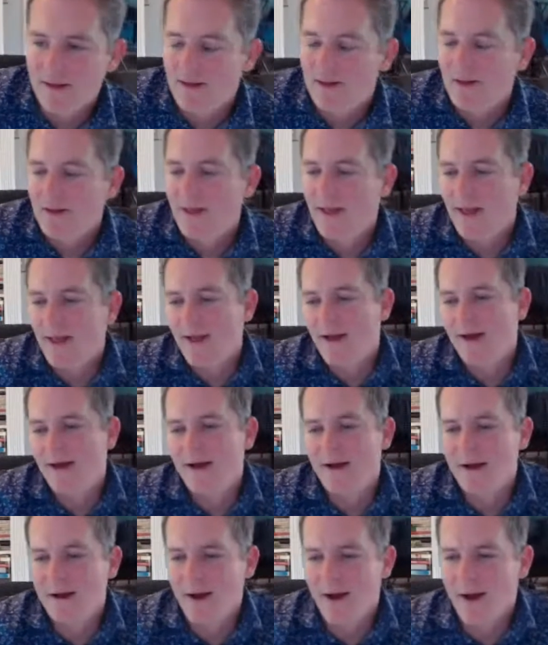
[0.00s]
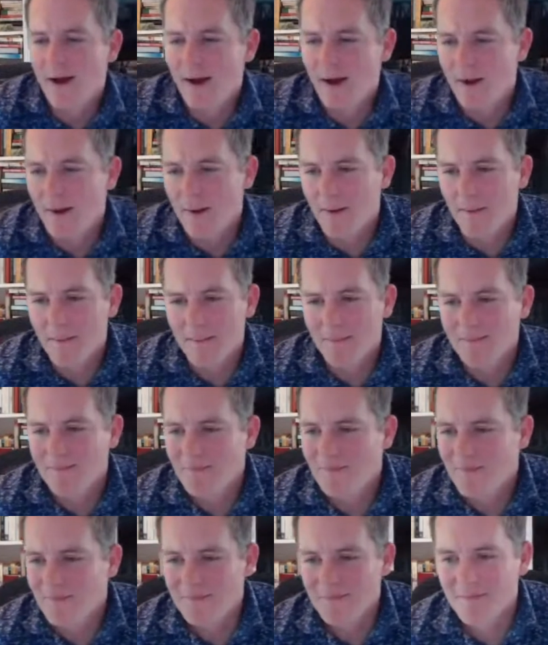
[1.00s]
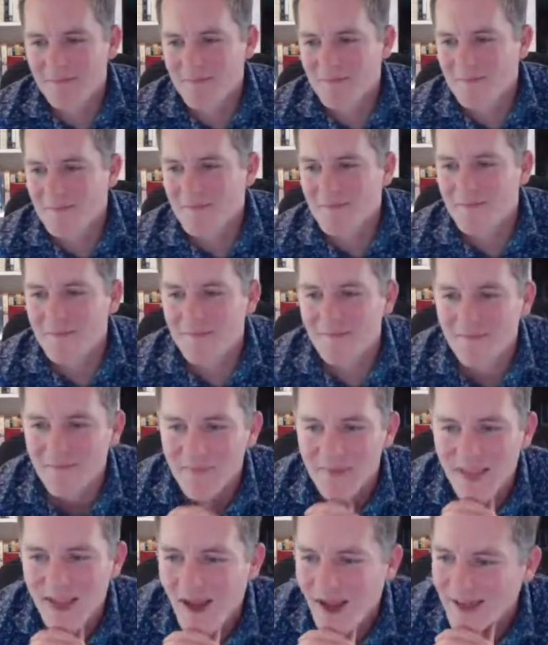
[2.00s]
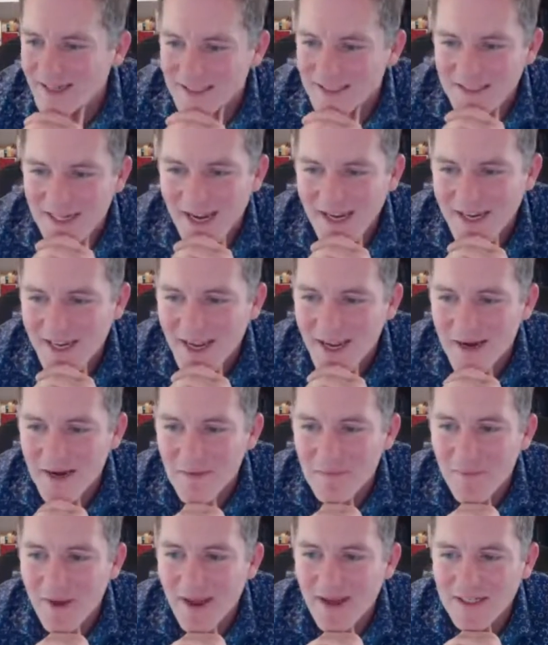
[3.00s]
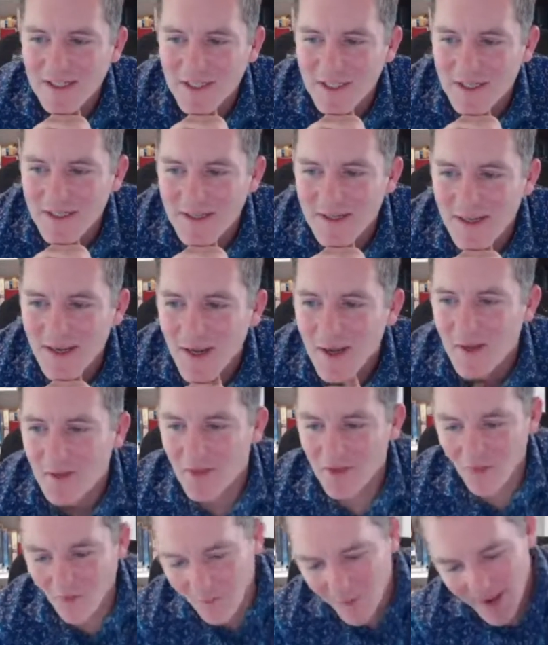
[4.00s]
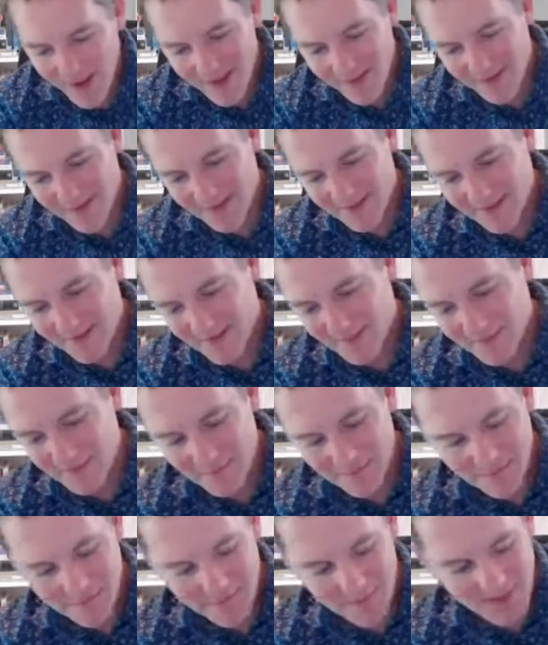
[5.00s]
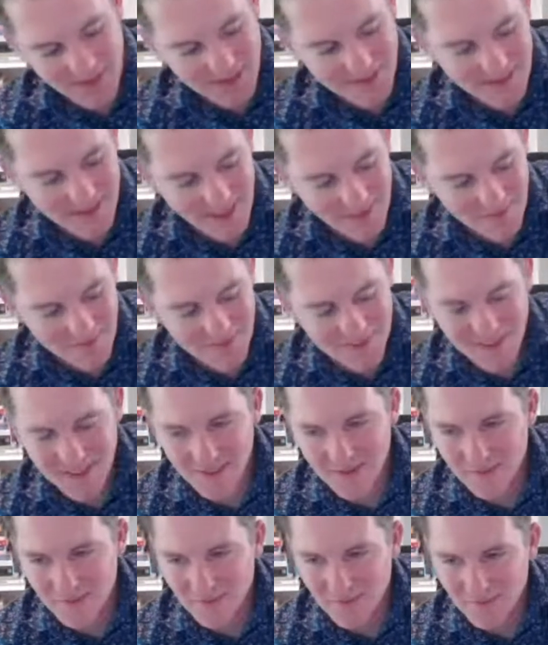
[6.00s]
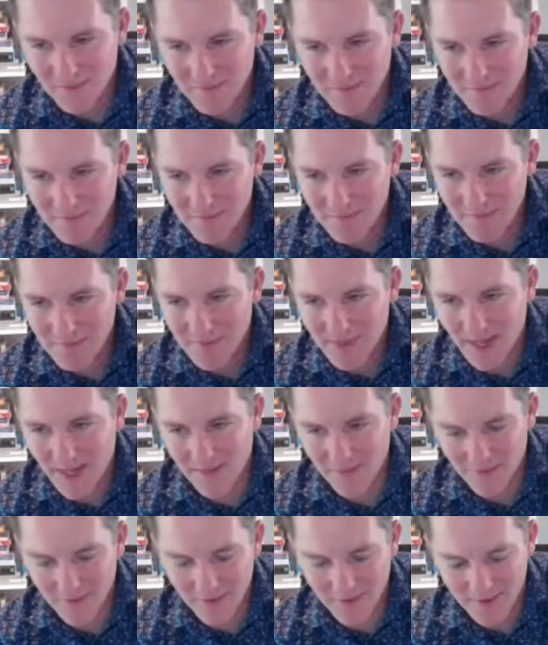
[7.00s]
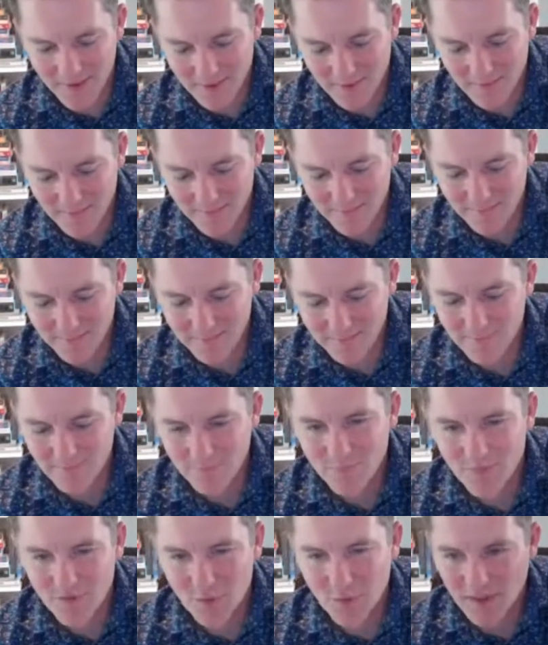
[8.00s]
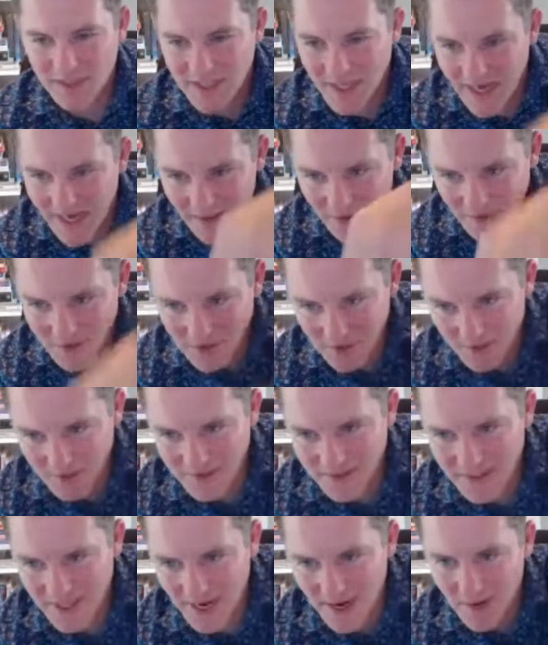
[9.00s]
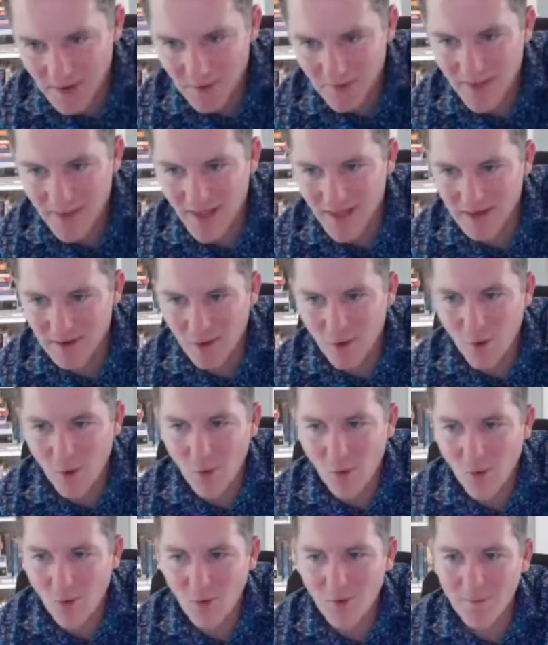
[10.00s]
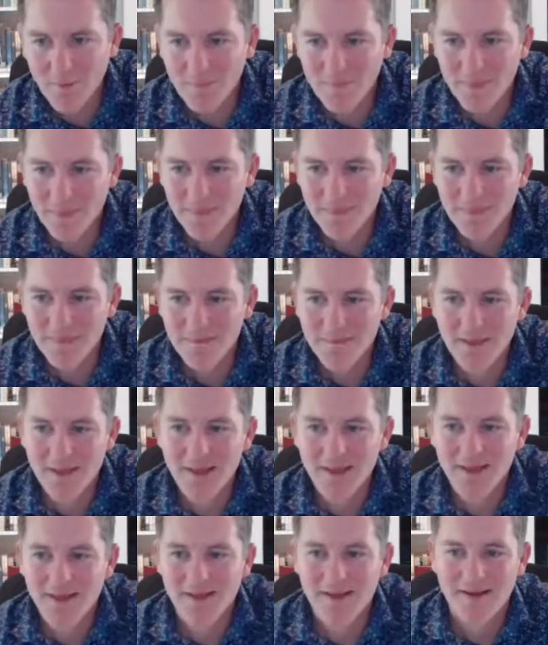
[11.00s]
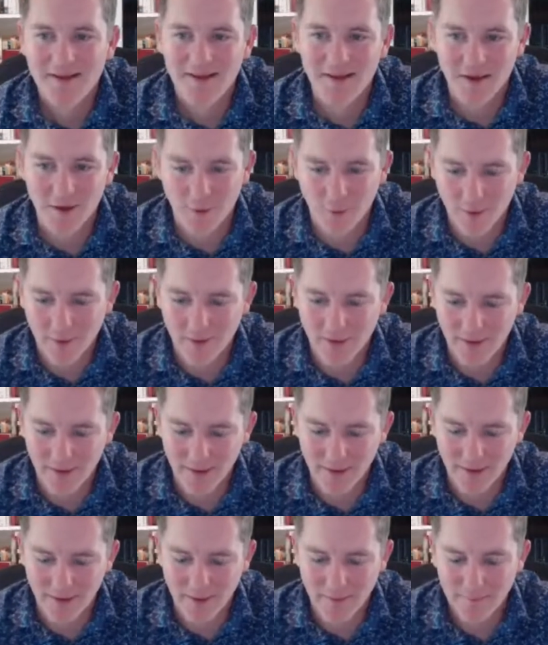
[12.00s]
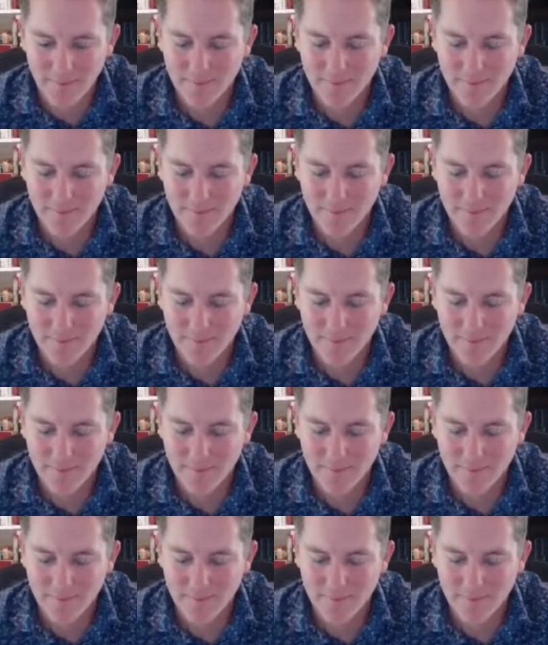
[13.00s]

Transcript: Yeah, yeah, I can't imagine the way the stem seal and the retainers are down that hole, where the